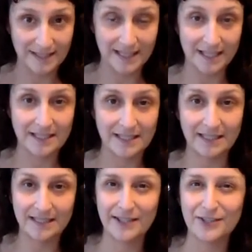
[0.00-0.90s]
that I
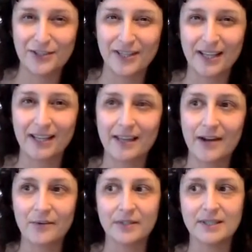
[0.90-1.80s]
did yesterday
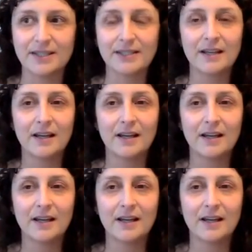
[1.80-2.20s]
that was